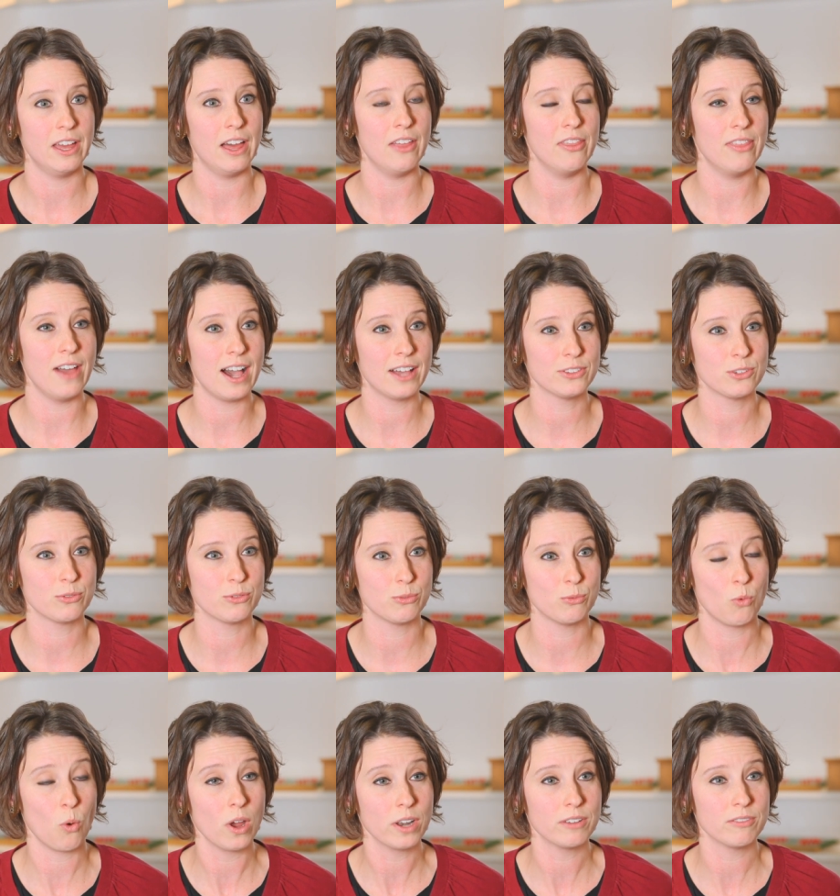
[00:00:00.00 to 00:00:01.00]
And that's
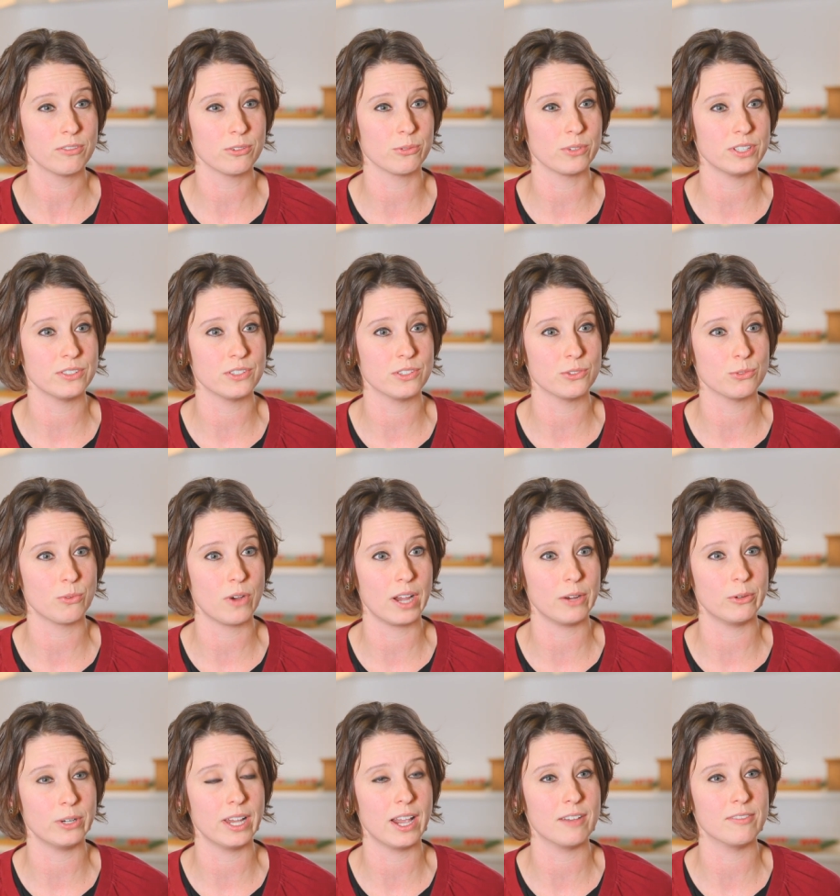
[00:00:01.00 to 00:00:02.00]
one of the reasons
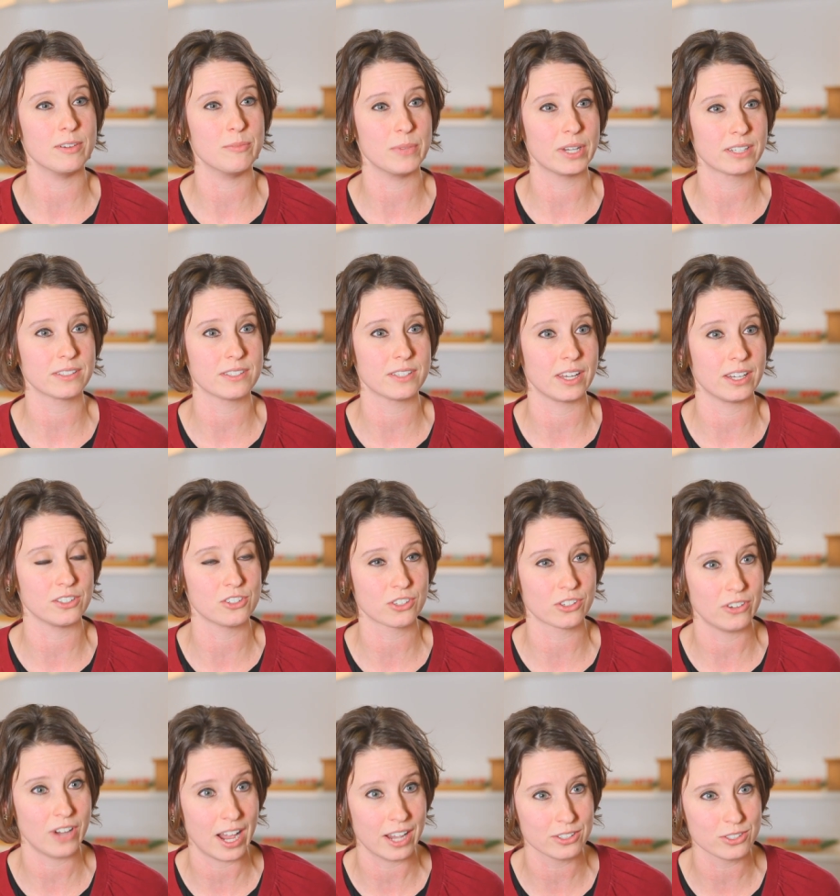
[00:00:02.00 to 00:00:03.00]
why we have a mixed age
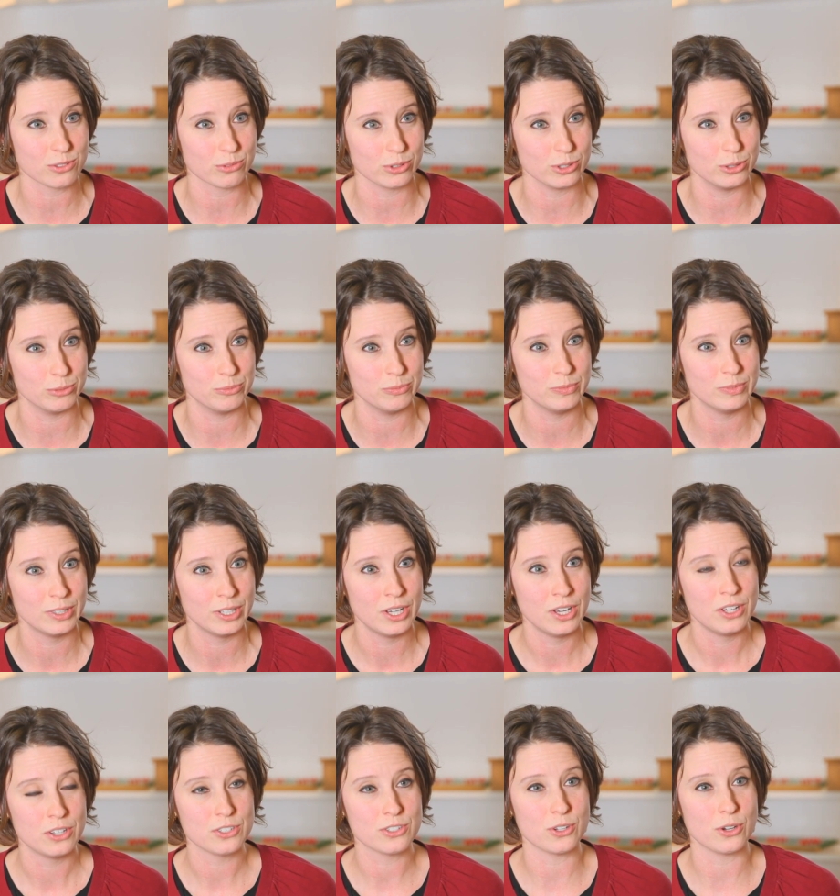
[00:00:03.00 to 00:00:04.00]
classroom,
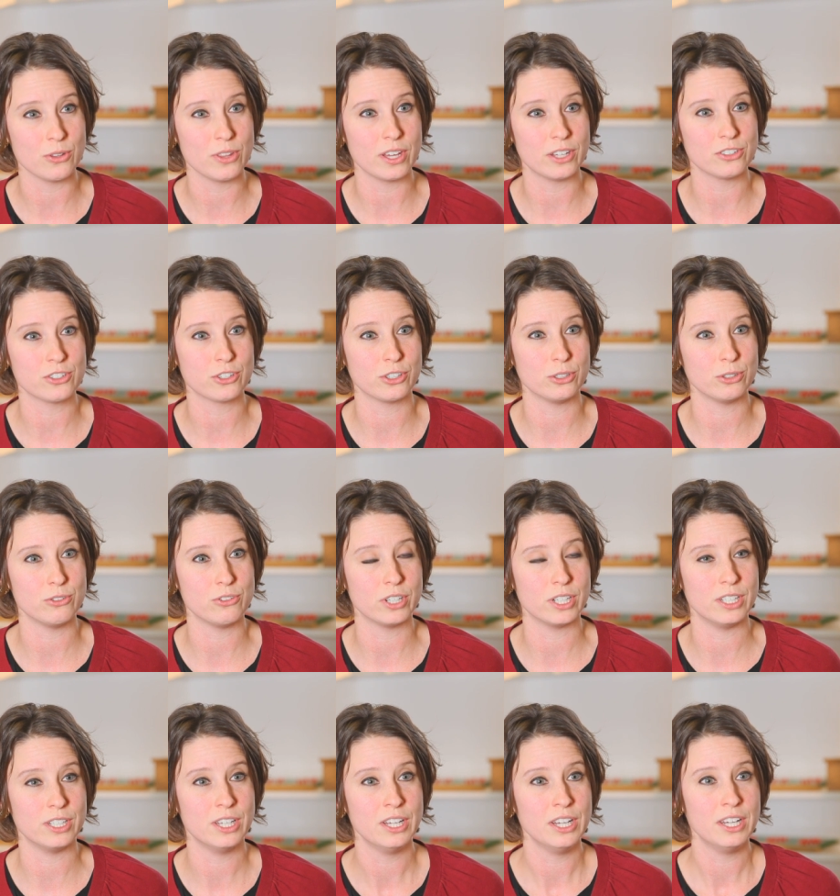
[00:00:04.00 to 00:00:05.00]
so that
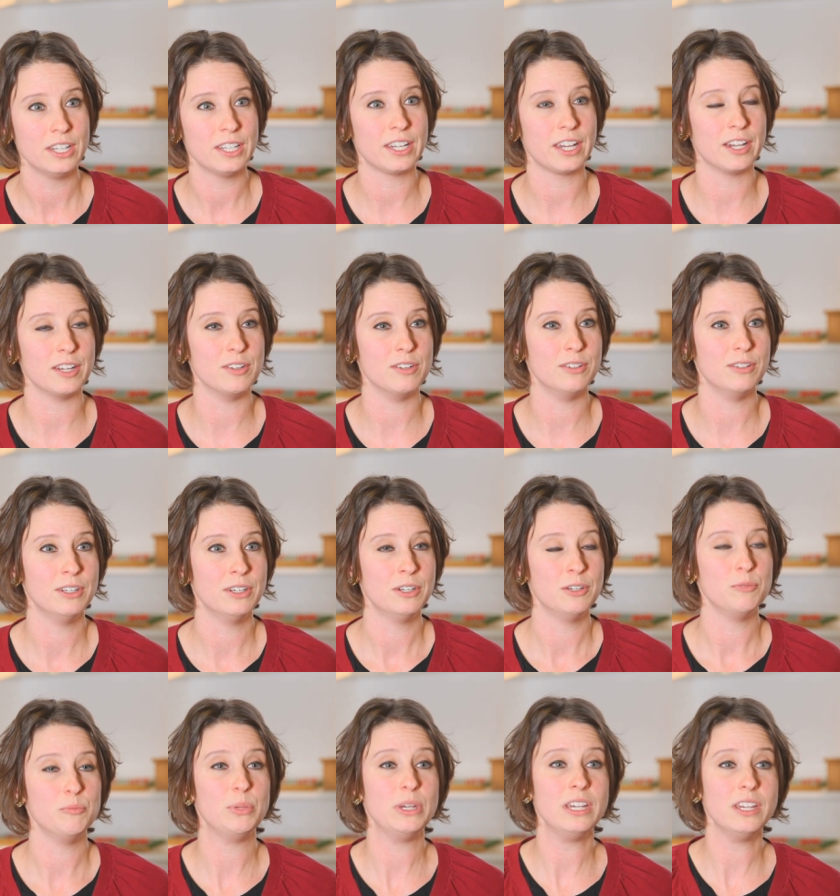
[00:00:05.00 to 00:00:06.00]
children can
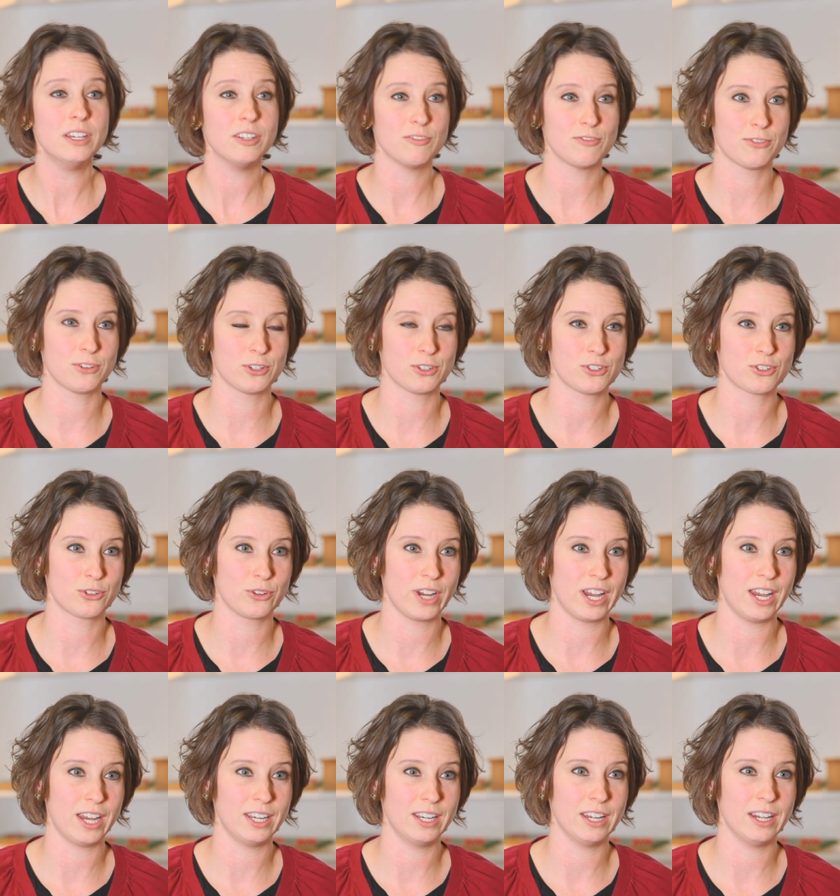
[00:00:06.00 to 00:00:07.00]
be in first
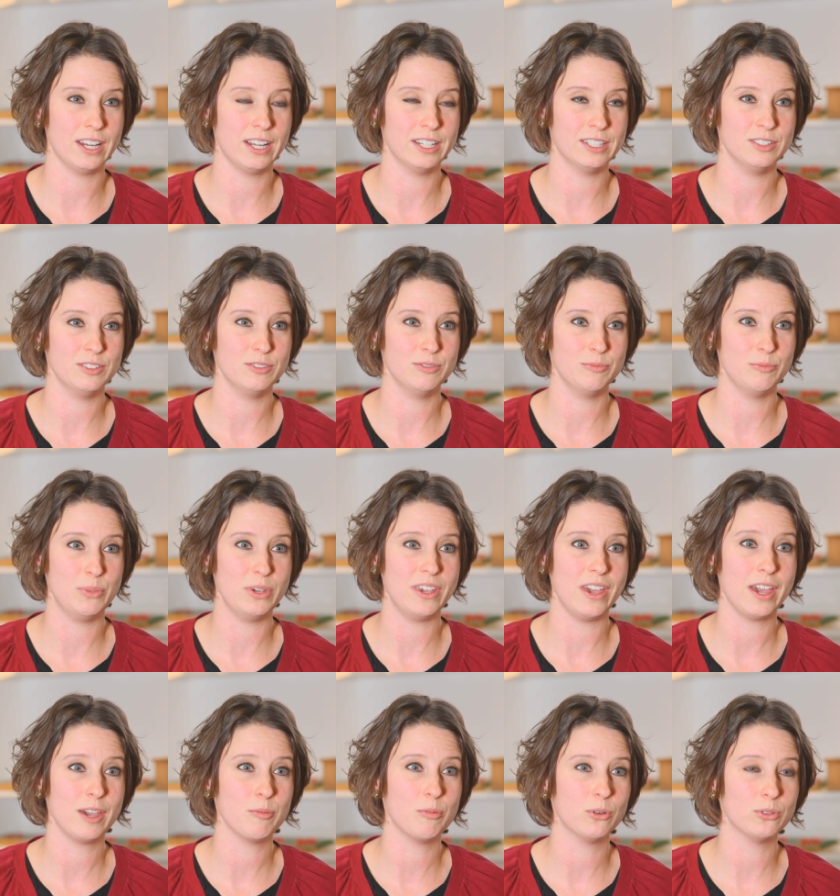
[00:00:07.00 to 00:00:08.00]
grade and be
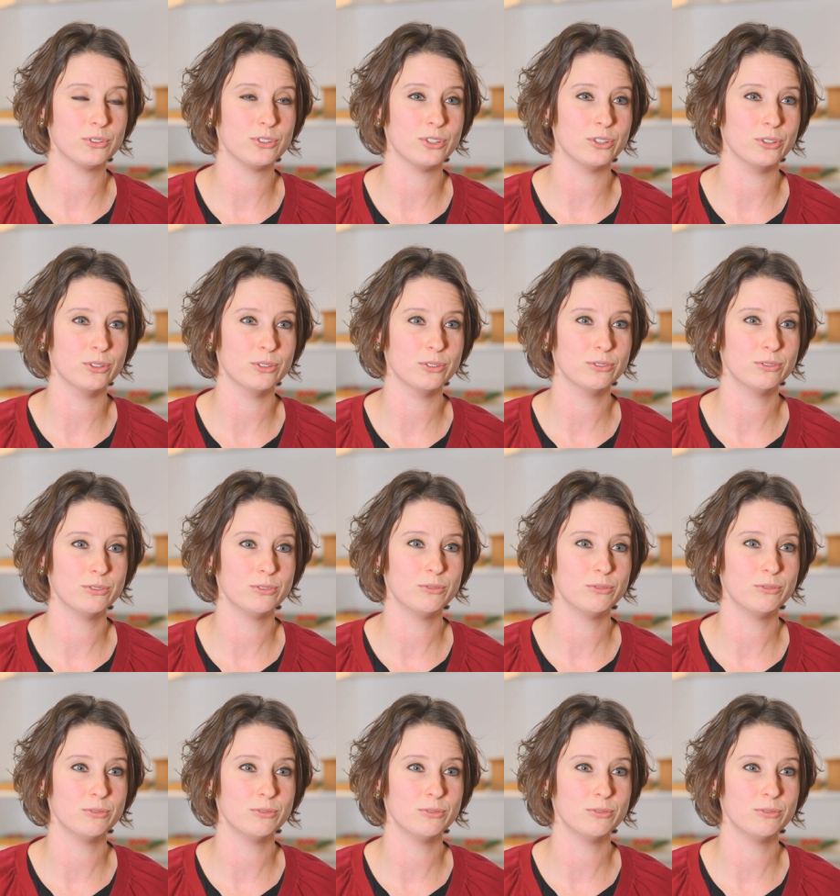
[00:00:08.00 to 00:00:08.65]
able to